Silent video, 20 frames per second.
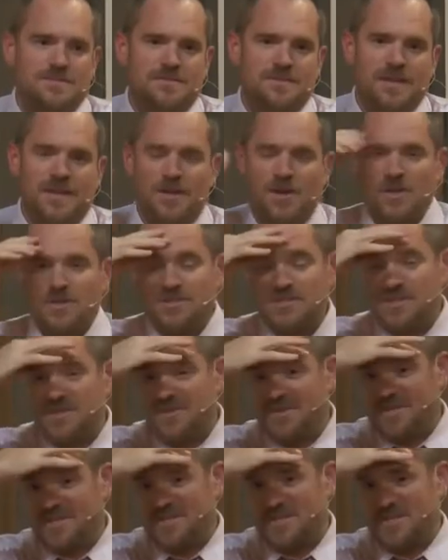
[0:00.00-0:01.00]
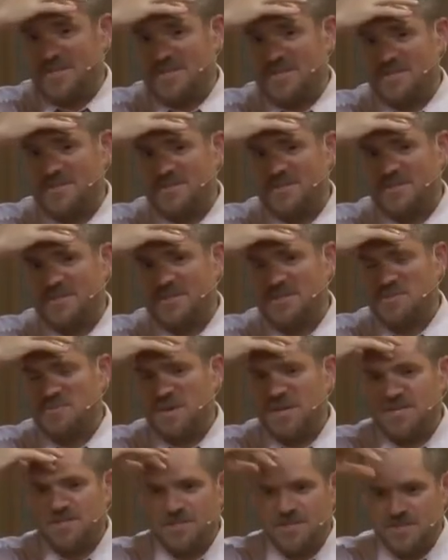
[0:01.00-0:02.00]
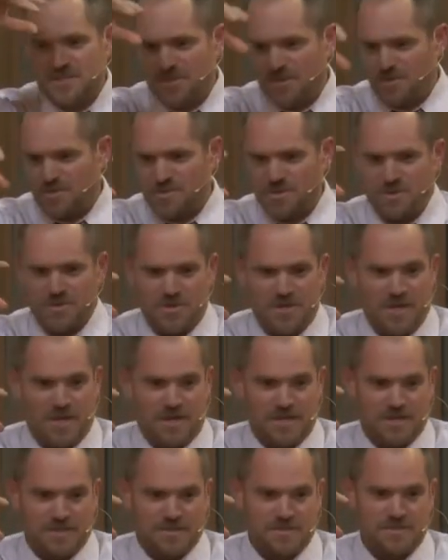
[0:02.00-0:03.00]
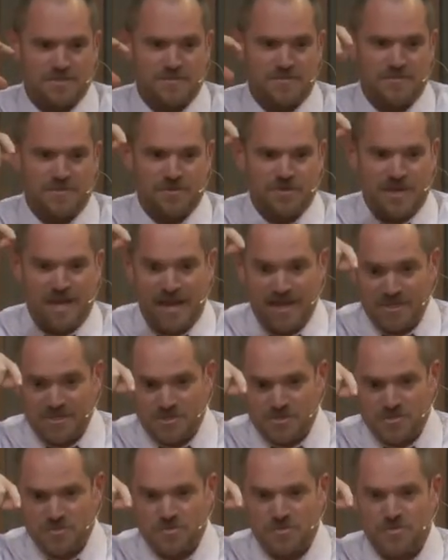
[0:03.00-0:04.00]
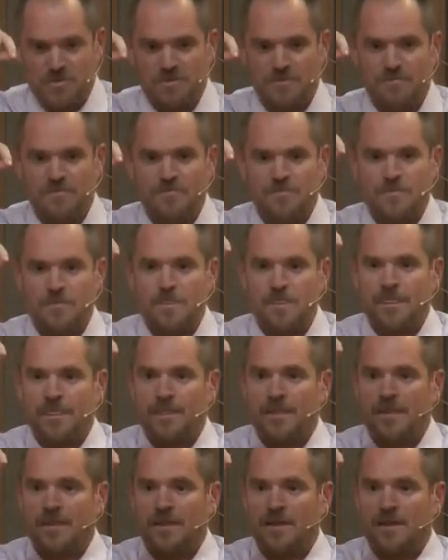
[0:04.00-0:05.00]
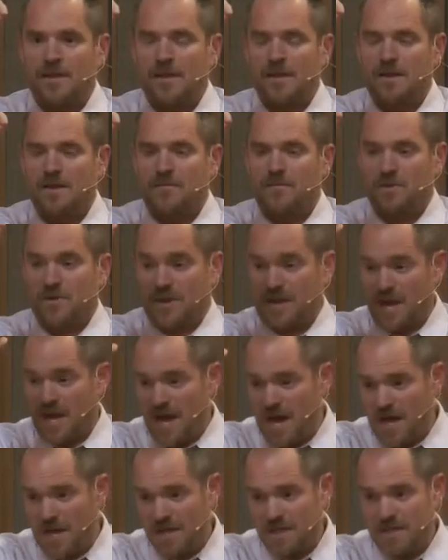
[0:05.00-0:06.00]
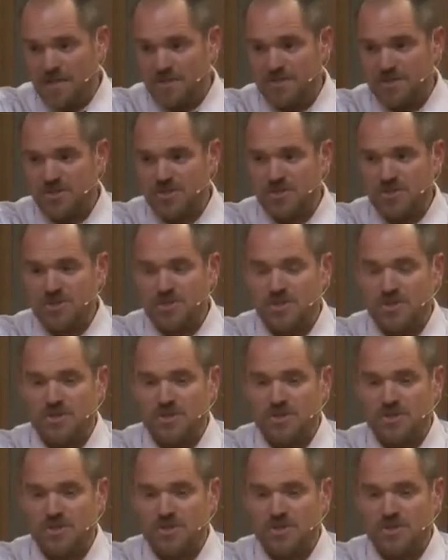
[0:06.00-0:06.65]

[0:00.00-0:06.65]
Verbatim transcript: In all seriousness, especially to those that are young, if you're in high school, if you're in college,